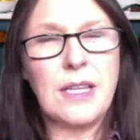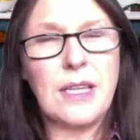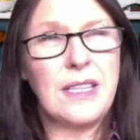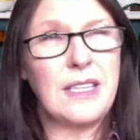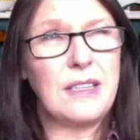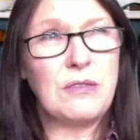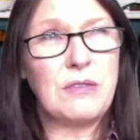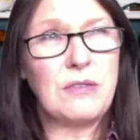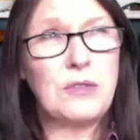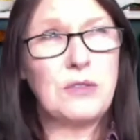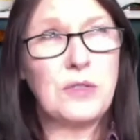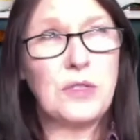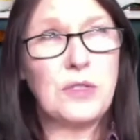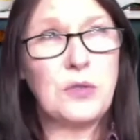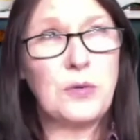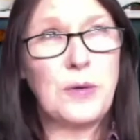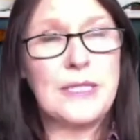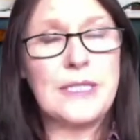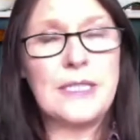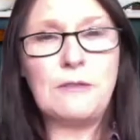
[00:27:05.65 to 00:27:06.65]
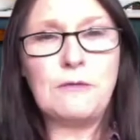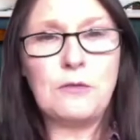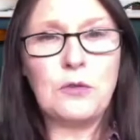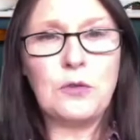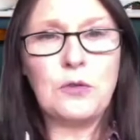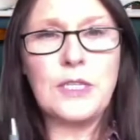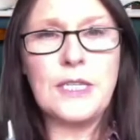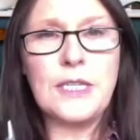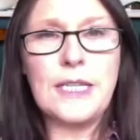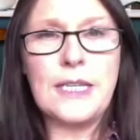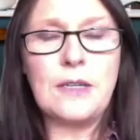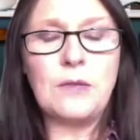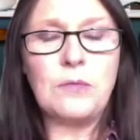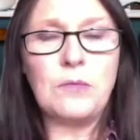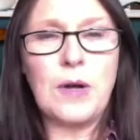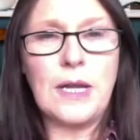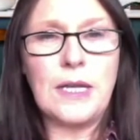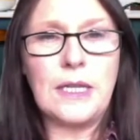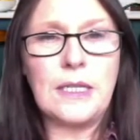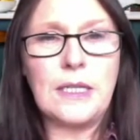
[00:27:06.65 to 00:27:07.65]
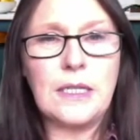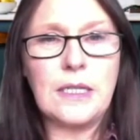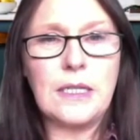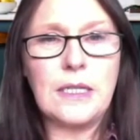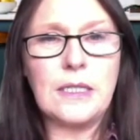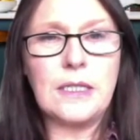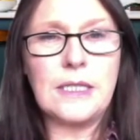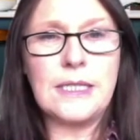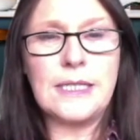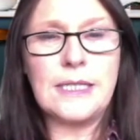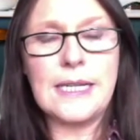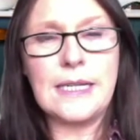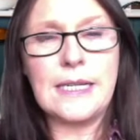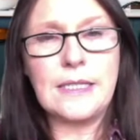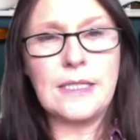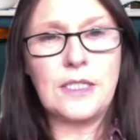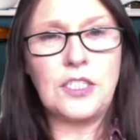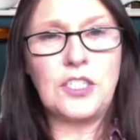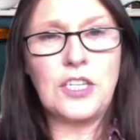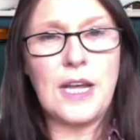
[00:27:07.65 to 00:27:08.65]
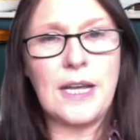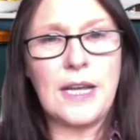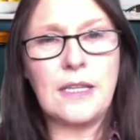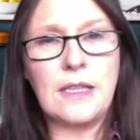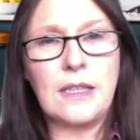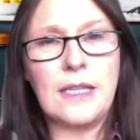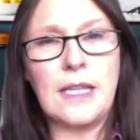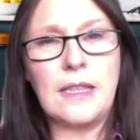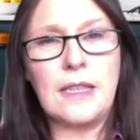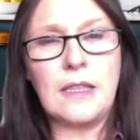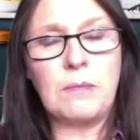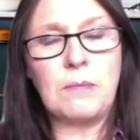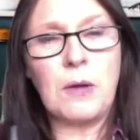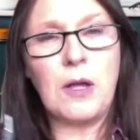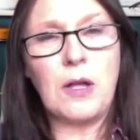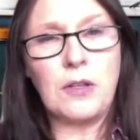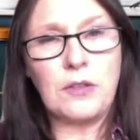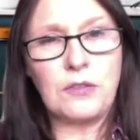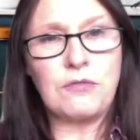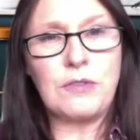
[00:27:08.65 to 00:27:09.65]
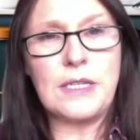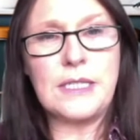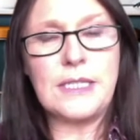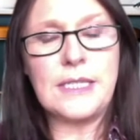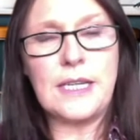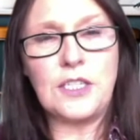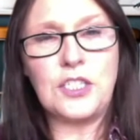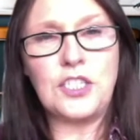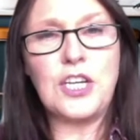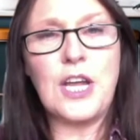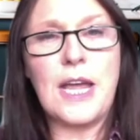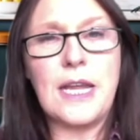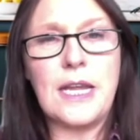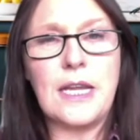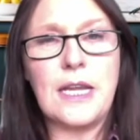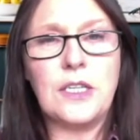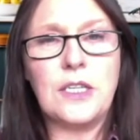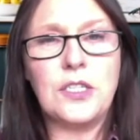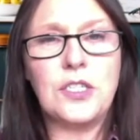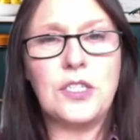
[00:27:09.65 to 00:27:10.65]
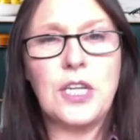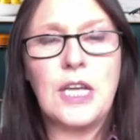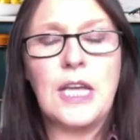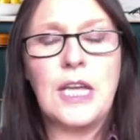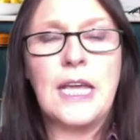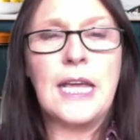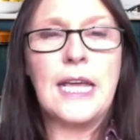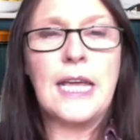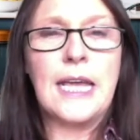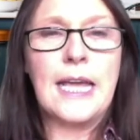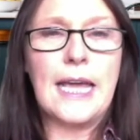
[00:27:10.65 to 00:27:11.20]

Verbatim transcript: I think it was 2014 when the standards check and then the part 3s then changed. Yep.